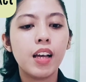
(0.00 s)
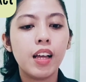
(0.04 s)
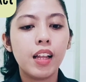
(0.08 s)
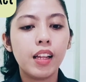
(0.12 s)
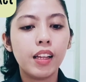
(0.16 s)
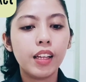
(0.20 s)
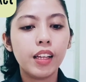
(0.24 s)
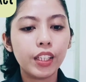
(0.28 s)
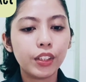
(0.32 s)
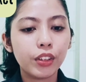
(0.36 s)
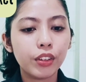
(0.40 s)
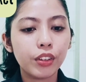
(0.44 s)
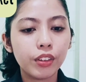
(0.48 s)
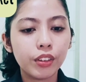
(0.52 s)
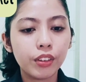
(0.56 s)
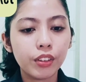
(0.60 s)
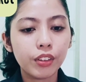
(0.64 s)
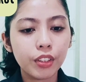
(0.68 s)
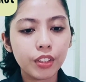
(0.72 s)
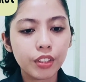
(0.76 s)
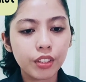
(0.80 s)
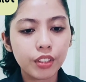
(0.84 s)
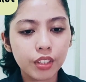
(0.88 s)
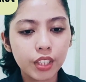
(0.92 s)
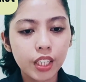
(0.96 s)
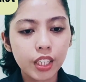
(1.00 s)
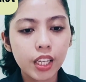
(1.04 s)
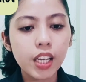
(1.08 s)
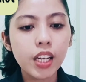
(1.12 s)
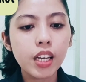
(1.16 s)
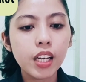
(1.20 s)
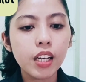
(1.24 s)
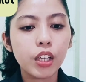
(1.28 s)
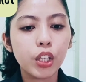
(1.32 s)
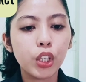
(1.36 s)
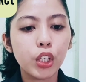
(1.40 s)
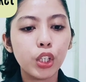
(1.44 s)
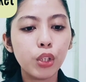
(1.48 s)
Letter
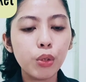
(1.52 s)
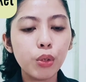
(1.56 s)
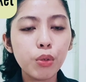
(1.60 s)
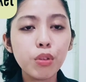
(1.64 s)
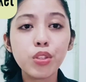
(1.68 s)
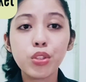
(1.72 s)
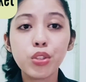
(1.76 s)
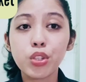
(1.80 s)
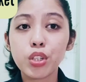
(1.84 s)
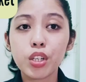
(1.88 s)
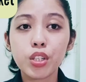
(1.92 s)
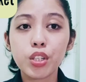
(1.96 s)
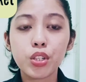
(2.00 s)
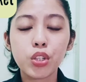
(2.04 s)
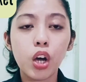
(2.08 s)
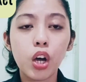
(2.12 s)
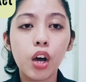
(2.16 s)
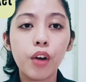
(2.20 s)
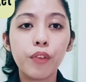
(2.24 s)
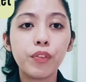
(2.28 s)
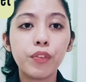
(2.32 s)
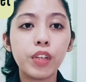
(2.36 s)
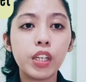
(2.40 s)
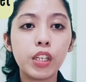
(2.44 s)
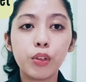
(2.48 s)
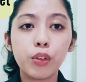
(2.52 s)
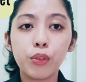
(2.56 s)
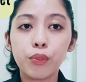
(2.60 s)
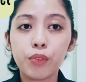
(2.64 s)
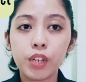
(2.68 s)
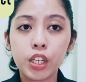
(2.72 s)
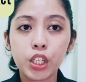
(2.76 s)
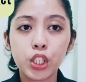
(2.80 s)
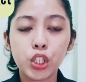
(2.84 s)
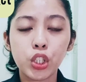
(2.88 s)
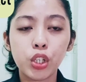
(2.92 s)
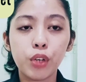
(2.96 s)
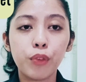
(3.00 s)
D, users of
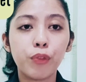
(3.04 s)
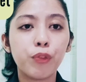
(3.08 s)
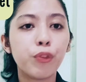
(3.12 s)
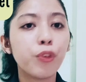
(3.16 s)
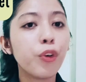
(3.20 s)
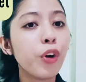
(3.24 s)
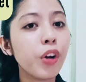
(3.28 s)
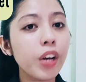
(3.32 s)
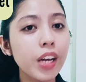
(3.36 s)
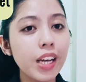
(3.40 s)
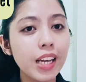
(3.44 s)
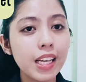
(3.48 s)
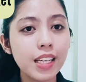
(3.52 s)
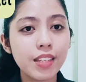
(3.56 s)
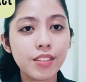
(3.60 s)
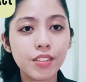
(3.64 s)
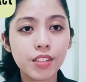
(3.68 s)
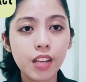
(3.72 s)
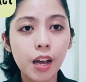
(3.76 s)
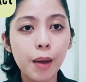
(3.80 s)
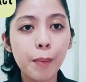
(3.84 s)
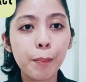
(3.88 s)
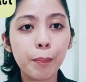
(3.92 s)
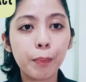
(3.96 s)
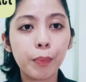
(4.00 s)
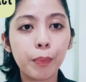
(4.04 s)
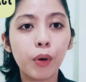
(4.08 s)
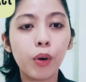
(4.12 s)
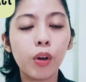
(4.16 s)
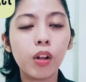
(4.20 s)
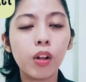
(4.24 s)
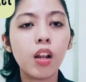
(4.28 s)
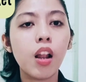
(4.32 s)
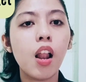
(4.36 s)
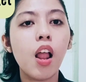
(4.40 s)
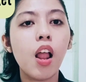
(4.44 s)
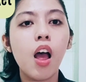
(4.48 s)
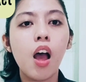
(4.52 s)
innovation. For
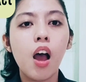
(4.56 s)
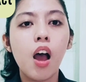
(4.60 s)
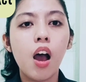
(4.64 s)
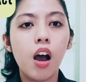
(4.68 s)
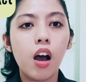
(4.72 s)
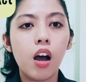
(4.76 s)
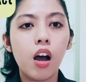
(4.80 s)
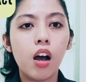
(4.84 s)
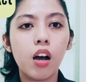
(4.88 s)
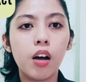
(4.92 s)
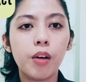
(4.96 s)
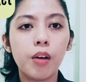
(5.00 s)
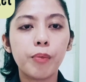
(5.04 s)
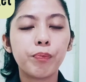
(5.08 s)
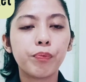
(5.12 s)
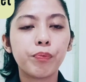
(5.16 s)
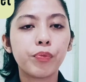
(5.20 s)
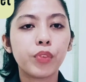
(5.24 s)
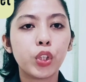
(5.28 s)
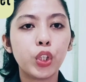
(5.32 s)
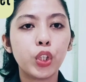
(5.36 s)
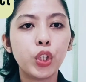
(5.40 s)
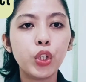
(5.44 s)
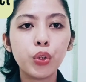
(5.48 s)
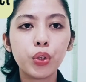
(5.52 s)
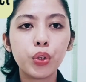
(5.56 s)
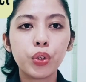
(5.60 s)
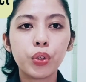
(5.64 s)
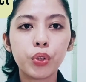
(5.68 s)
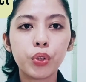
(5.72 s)
example, the